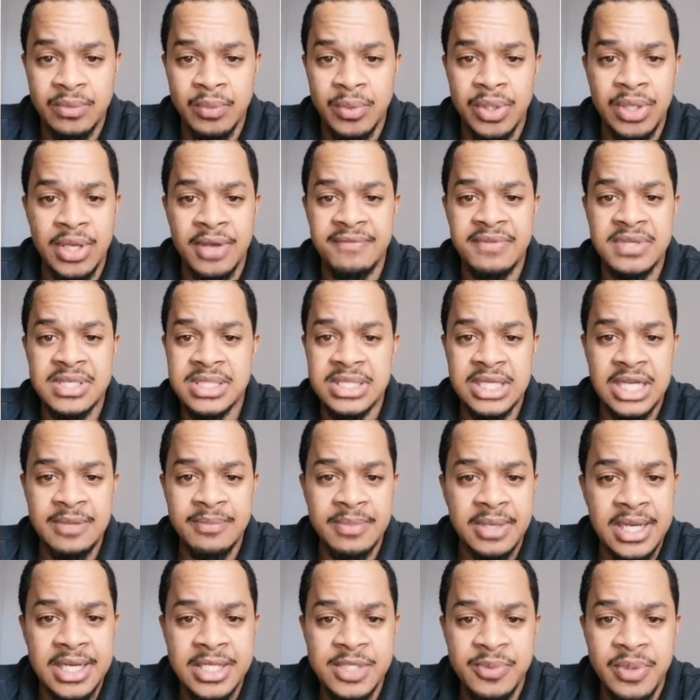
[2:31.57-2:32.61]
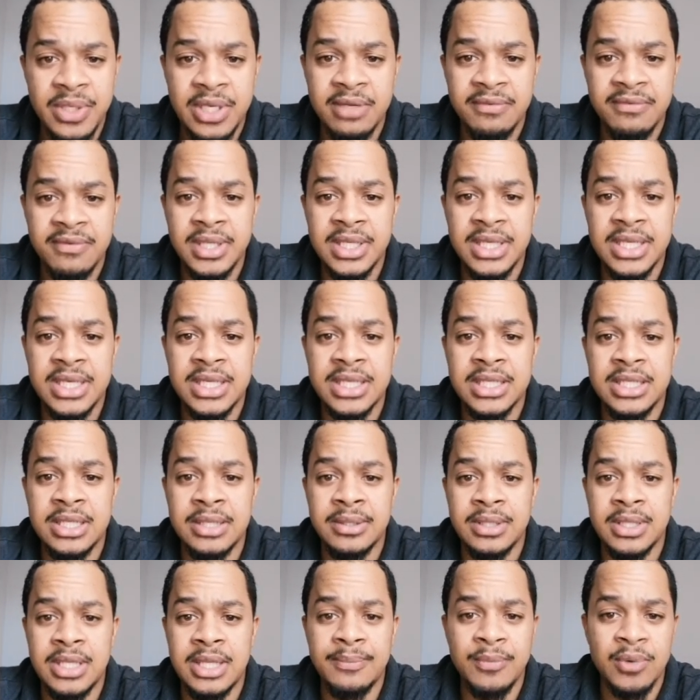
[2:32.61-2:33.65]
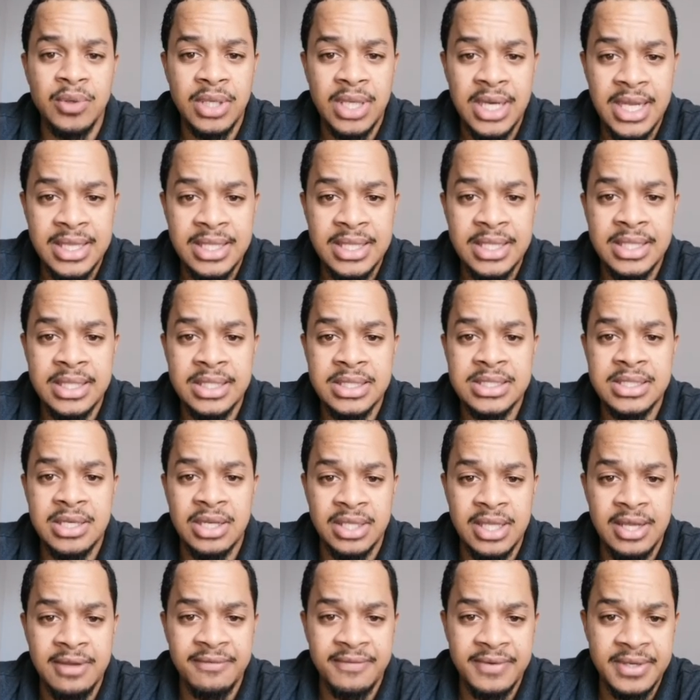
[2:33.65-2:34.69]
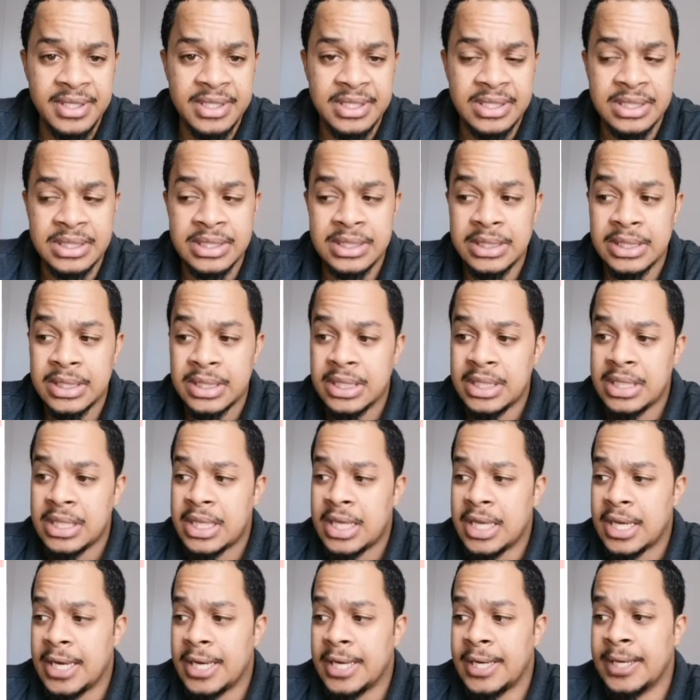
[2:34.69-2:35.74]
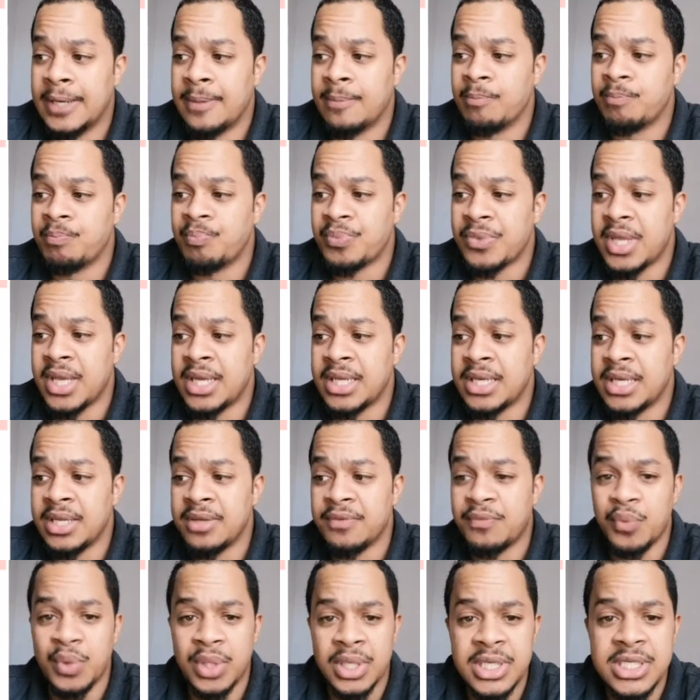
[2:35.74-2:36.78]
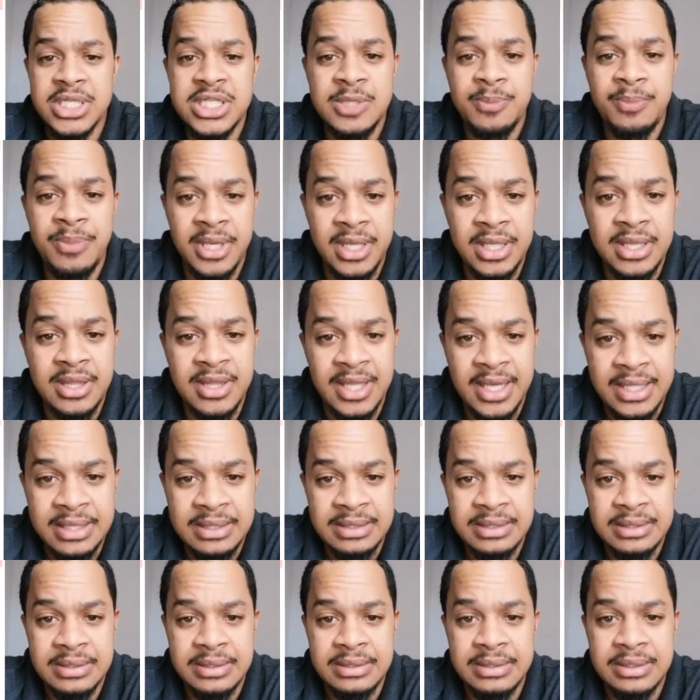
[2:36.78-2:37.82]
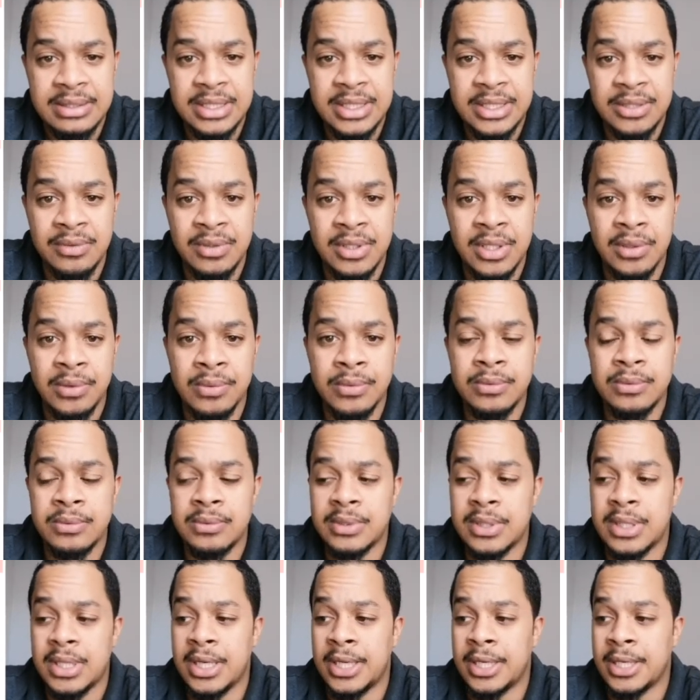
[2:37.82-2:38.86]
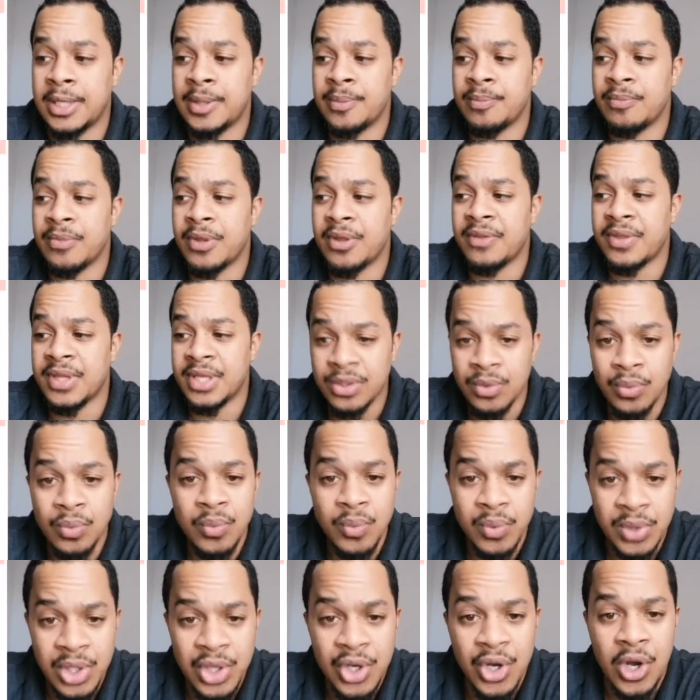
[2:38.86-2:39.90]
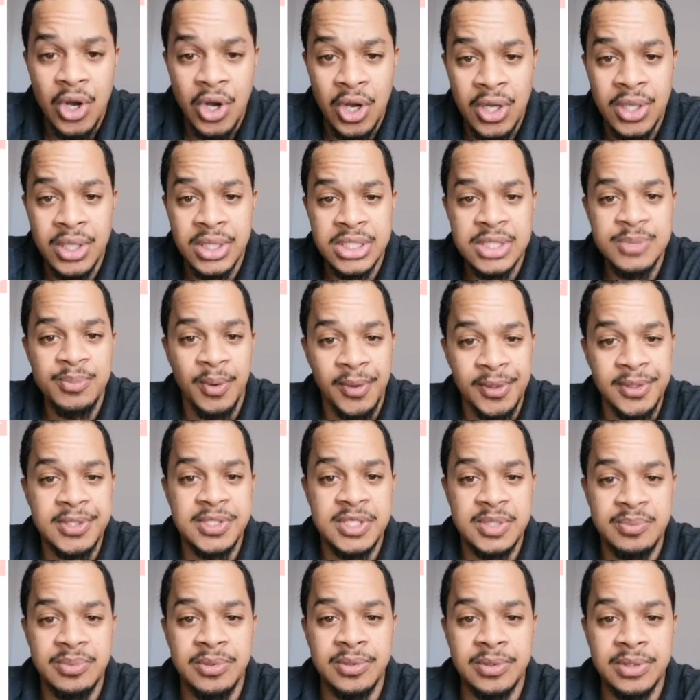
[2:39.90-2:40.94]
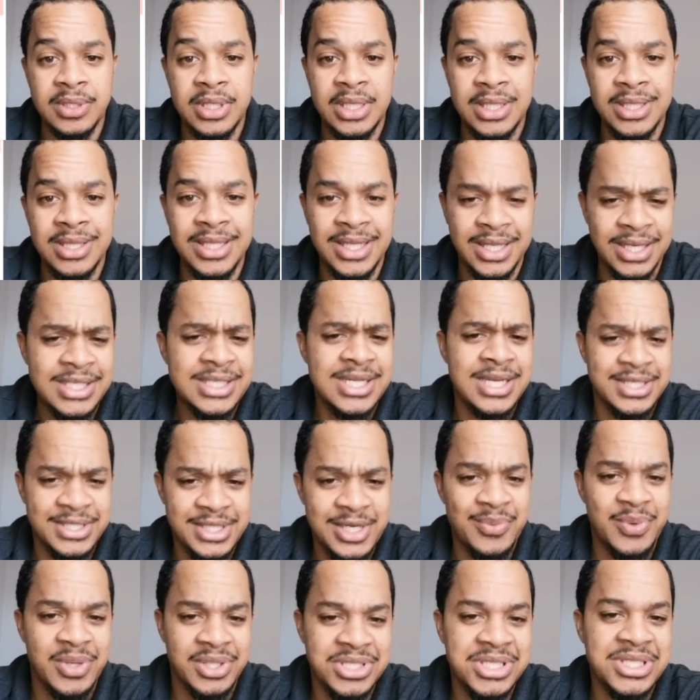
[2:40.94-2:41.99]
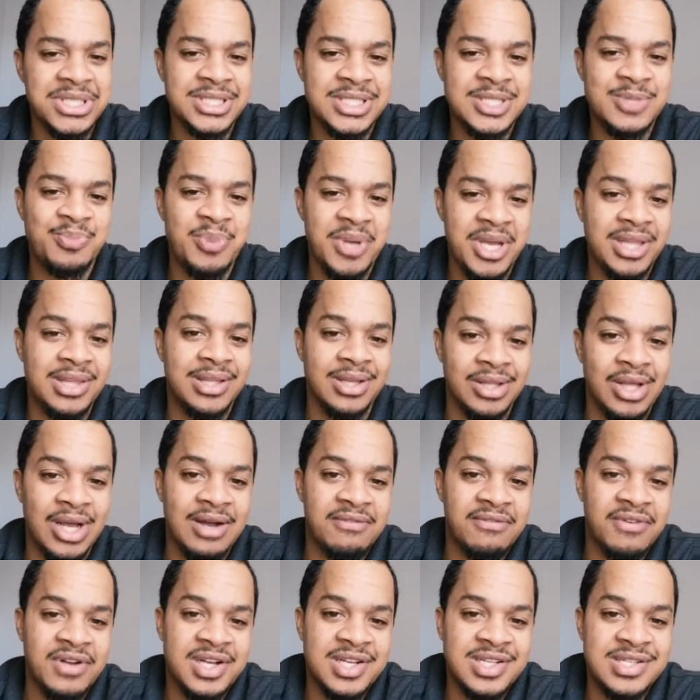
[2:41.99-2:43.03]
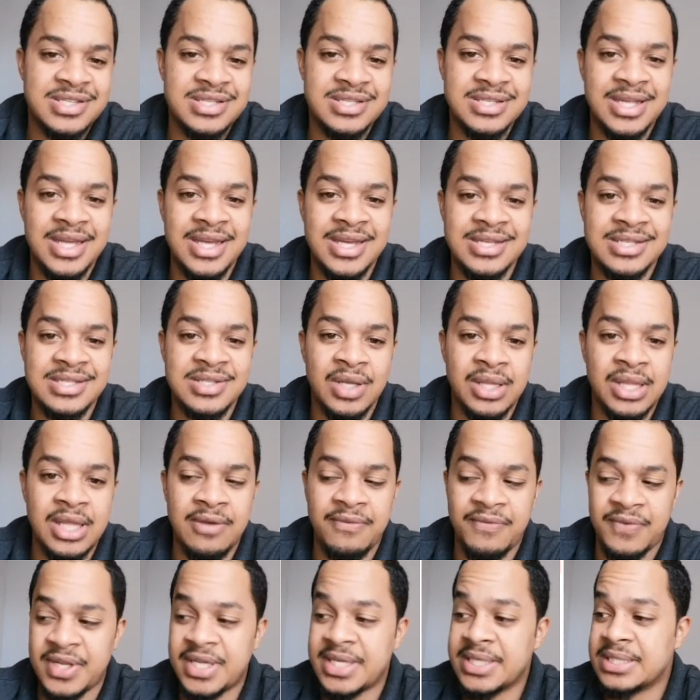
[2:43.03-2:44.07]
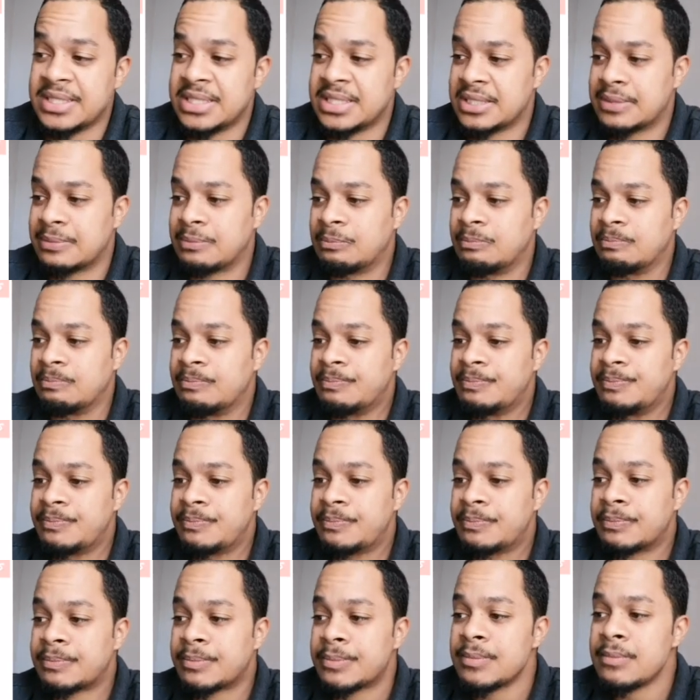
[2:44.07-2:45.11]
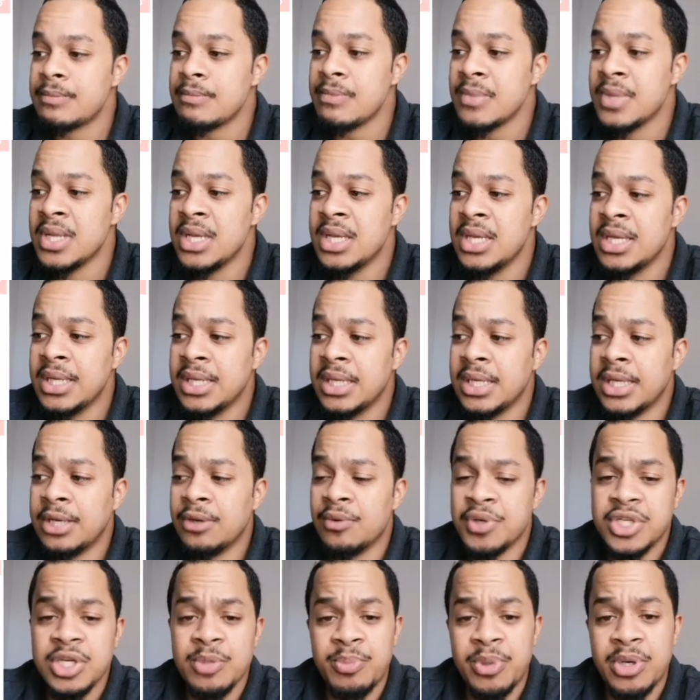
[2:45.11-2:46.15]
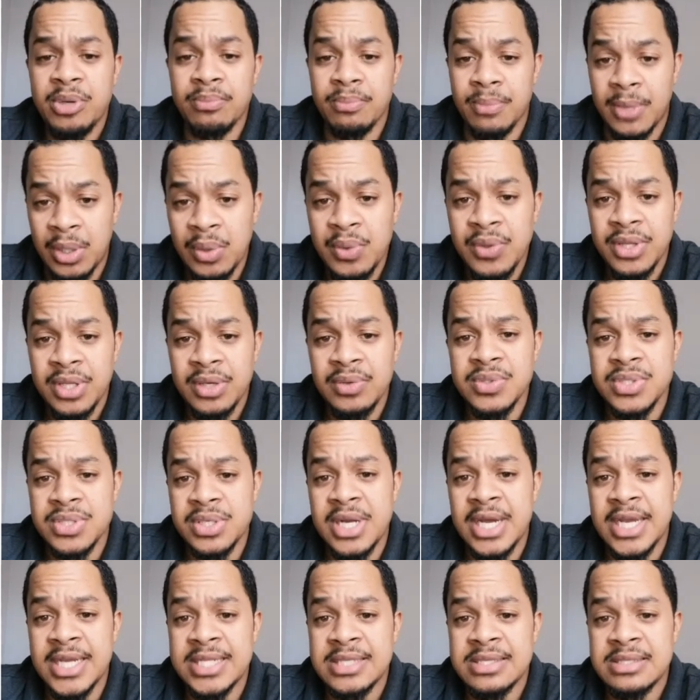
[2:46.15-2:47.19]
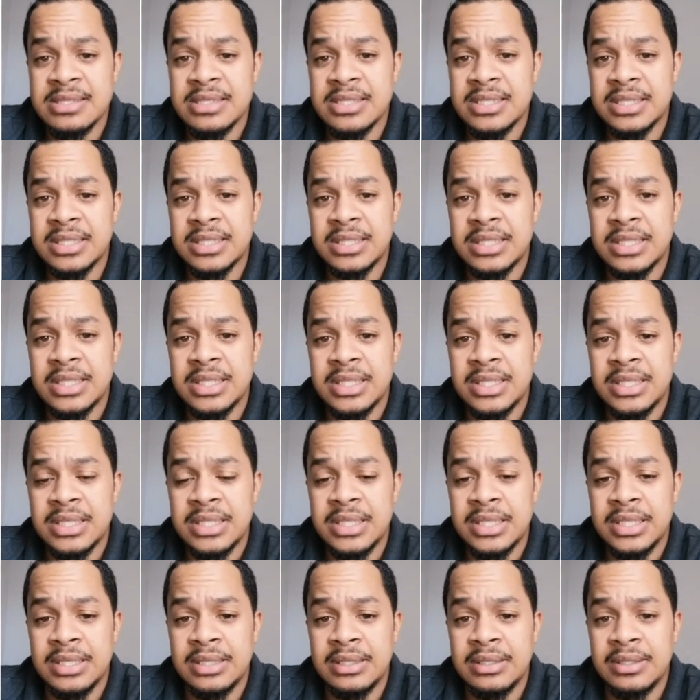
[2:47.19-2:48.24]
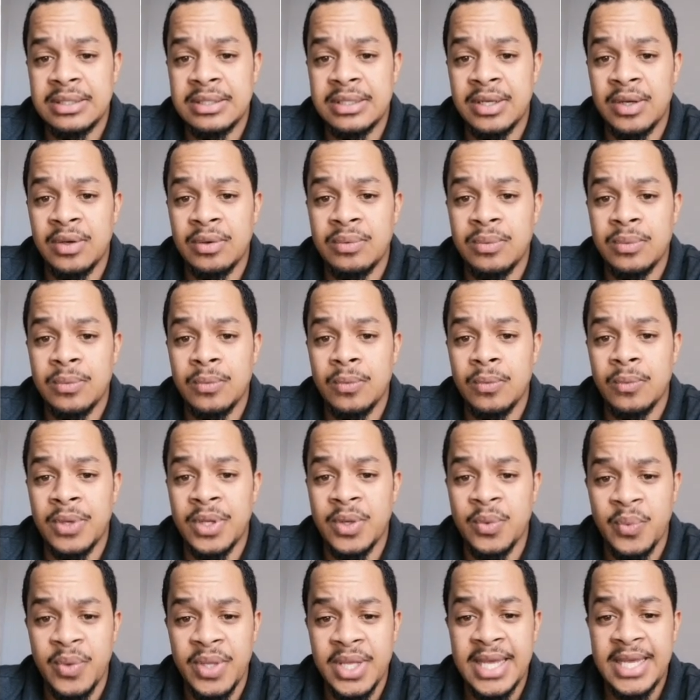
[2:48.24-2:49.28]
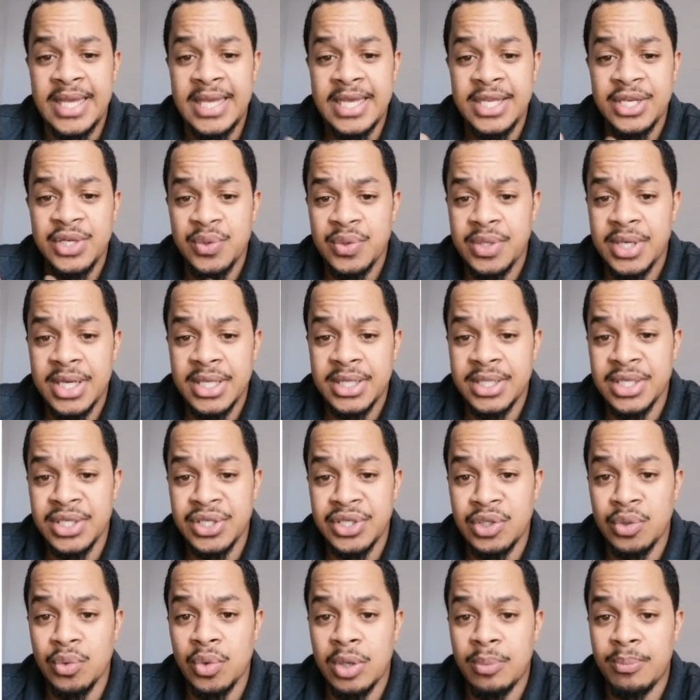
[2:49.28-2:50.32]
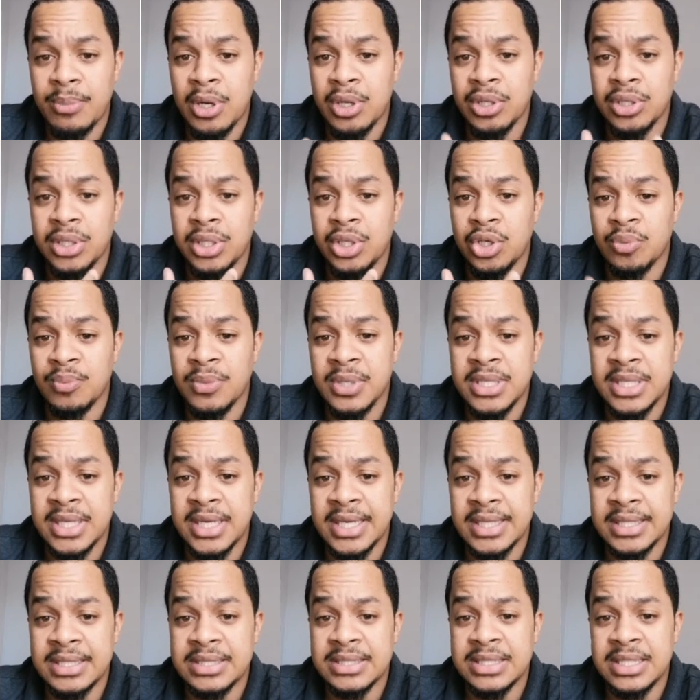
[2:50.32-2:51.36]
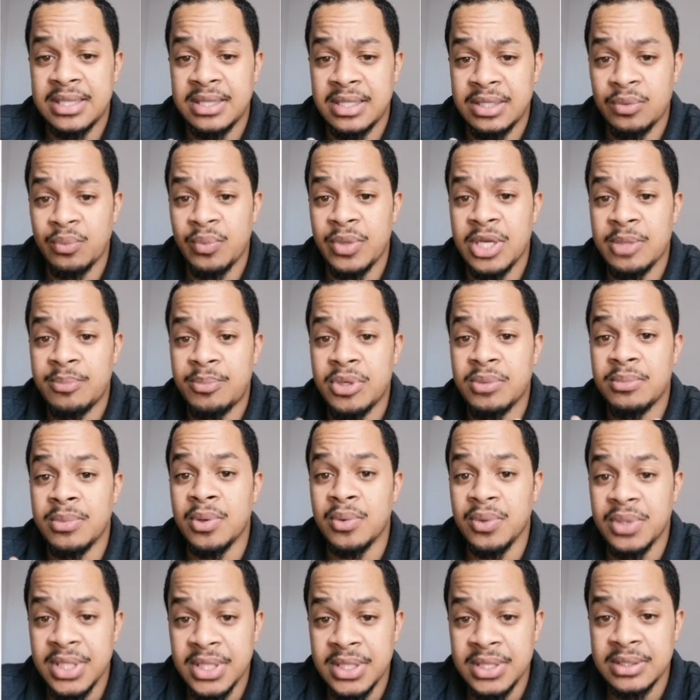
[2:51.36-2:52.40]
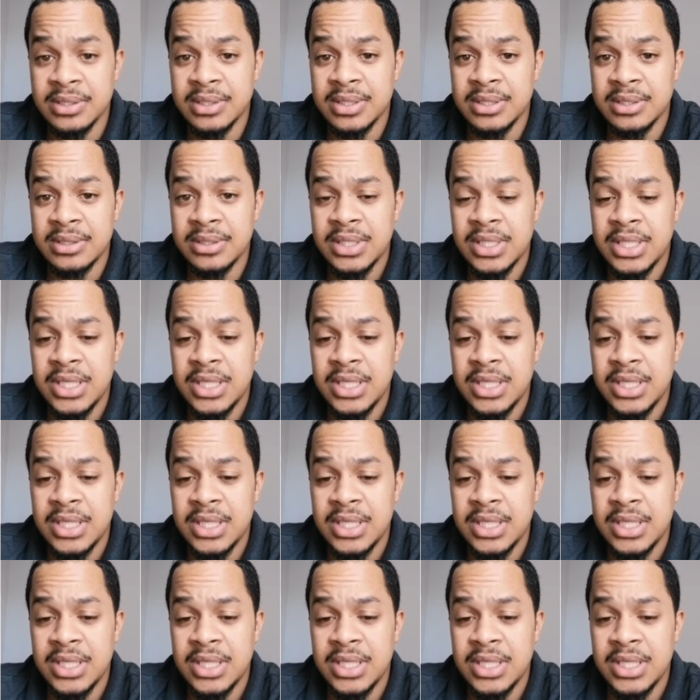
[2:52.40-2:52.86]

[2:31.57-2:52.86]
We have the same rights. We're living in the democratic South Africa. And if we respect that, then we are responsible. And that is actually what is expected of us as South Africans. And also promote those rights. When we are educating you about human rights, then we are promoting it.